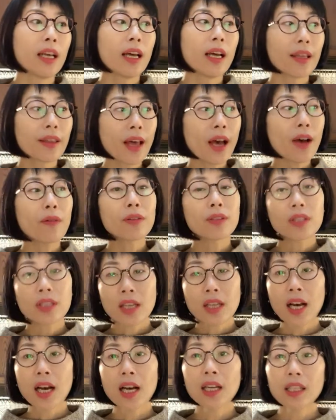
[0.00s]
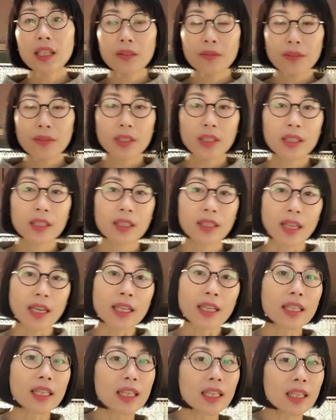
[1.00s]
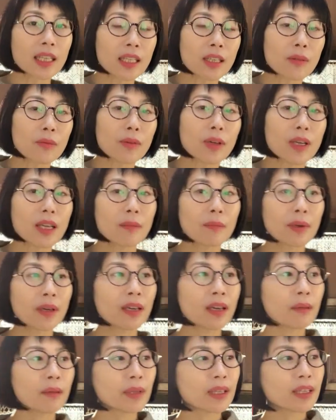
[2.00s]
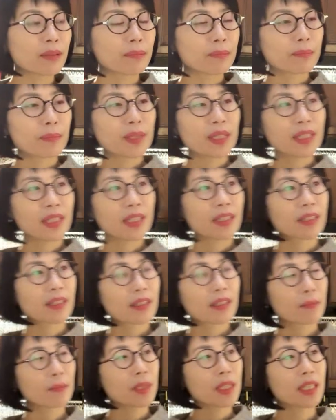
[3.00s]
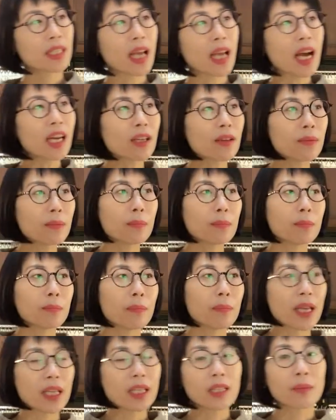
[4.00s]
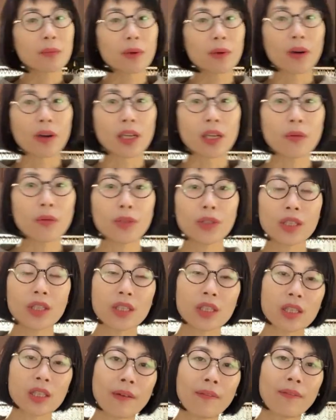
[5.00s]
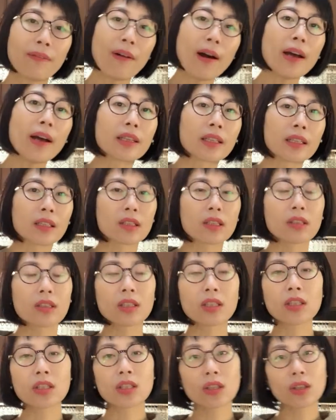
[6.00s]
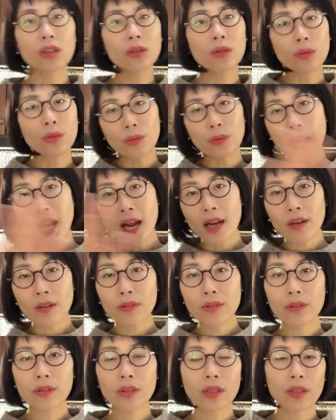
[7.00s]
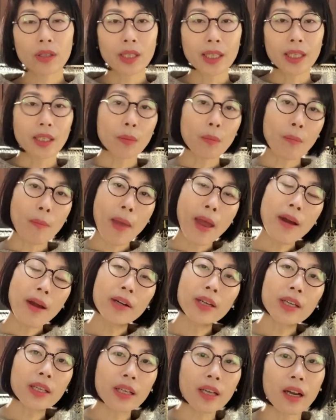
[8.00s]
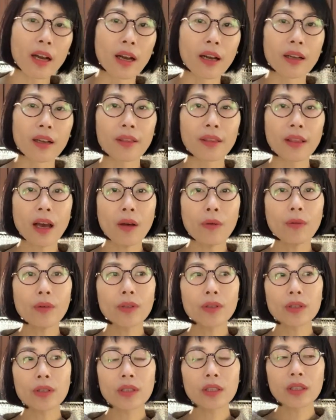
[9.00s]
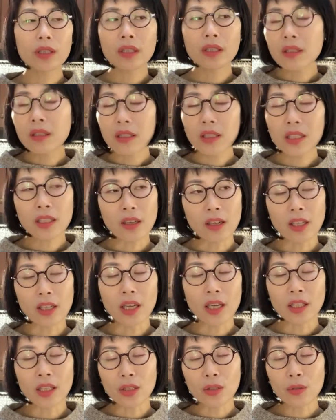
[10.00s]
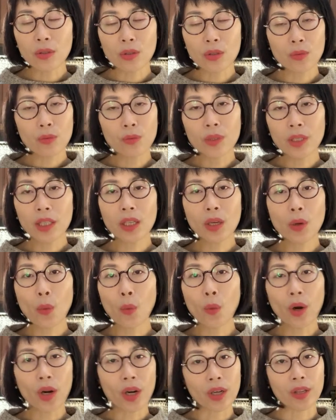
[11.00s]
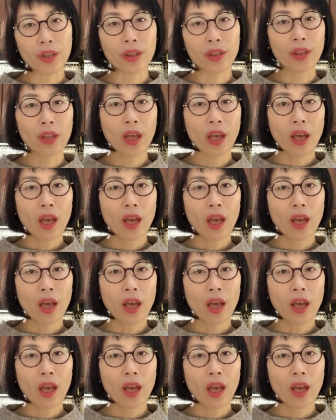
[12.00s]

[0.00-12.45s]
That was kind of exciting in a way, but I mean, besides baseball, it was just fun to just go around in America. That was, you know, it's, it's really worth